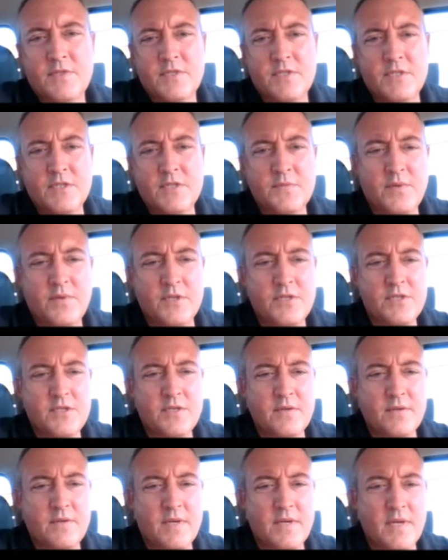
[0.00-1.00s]
just put
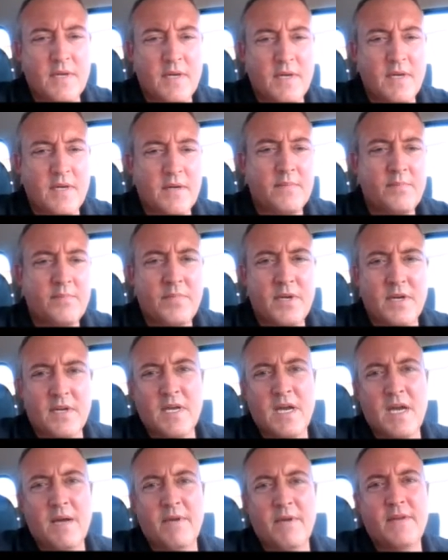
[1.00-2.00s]
your uh, put a
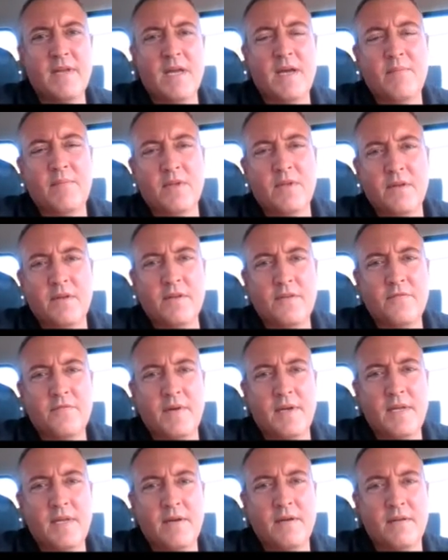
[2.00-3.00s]
comment down below this
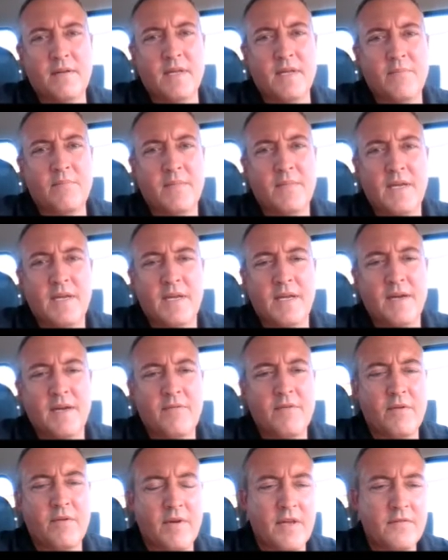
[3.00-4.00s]
video and let me and
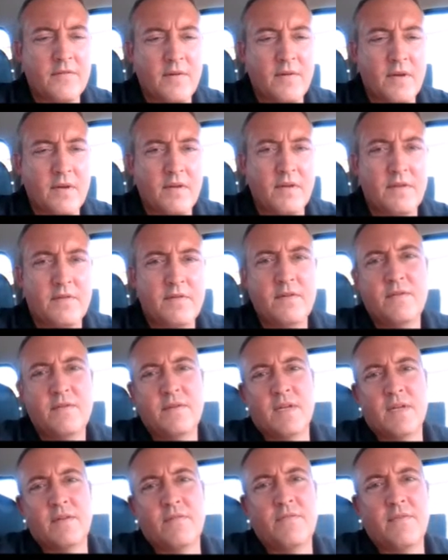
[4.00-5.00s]
everyone else know that you
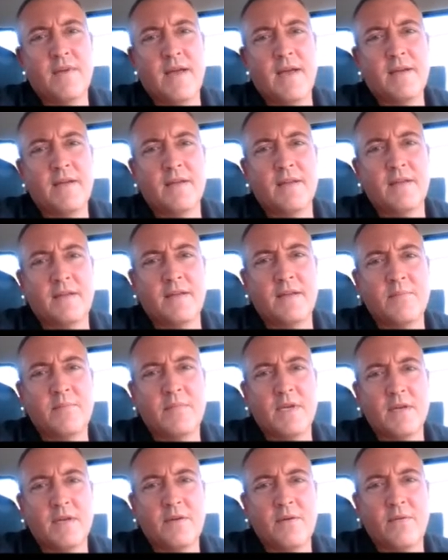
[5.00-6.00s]
did in fact get the
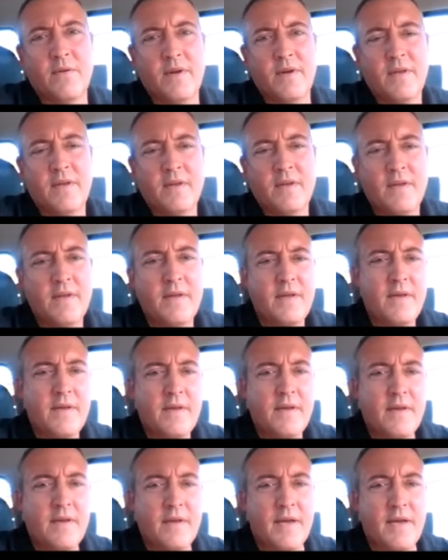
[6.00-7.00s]
Bitcoin.
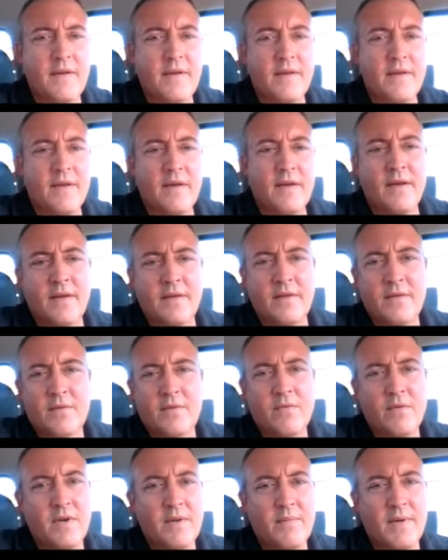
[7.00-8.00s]
And uh, don't
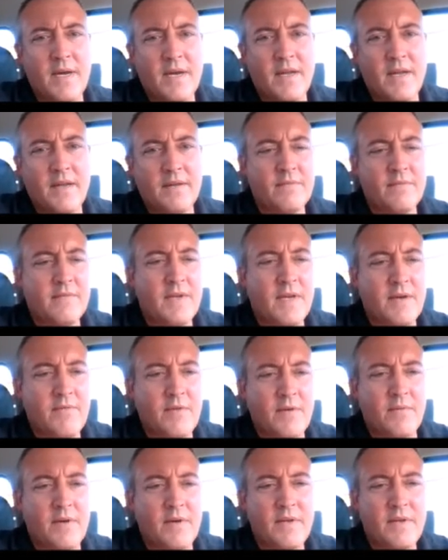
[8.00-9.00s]
worry about it,
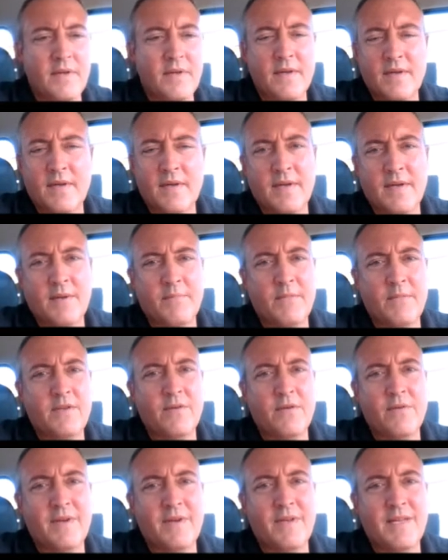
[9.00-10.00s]
everyone. I'll be
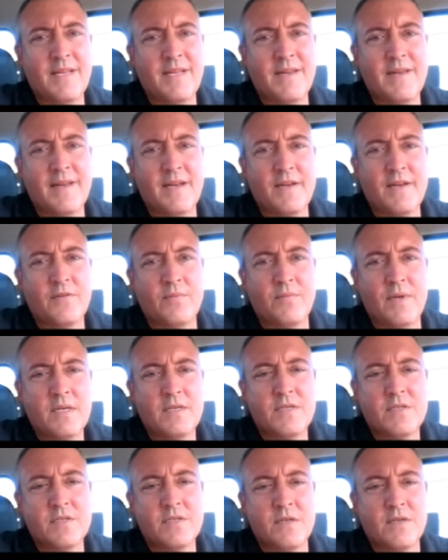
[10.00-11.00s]
doing it again next
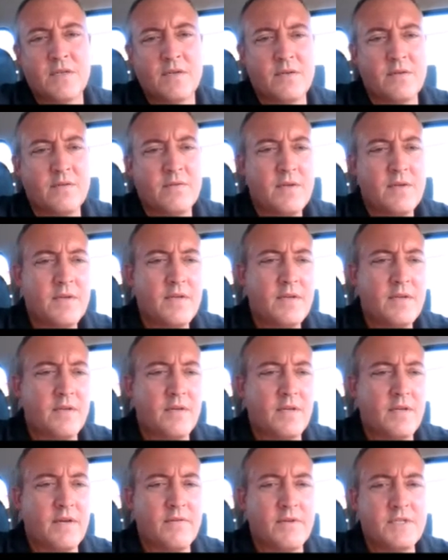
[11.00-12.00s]
week, so
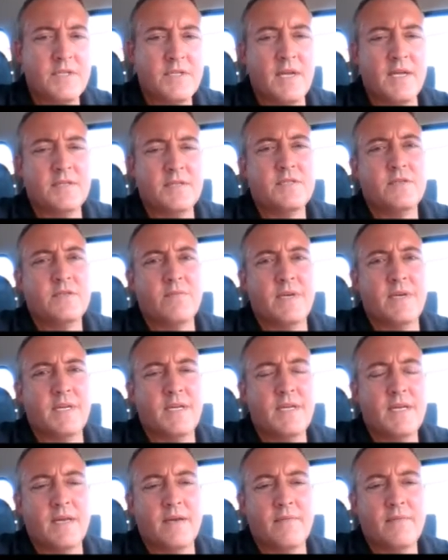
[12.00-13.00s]
you'll have a chance to win
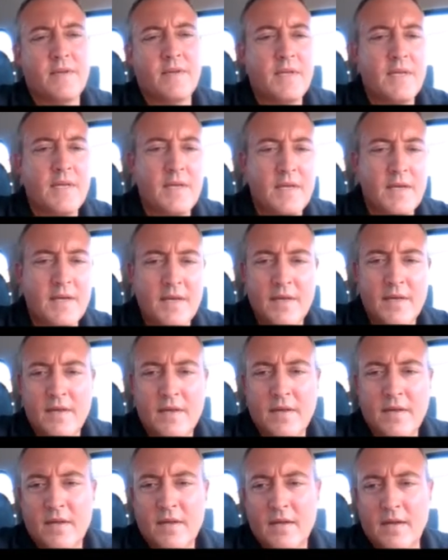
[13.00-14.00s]
again.
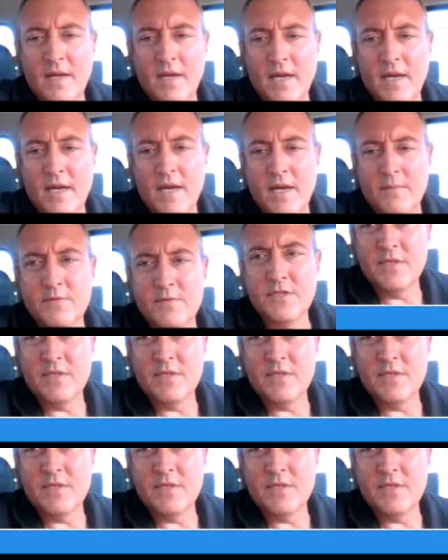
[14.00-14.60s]
Um,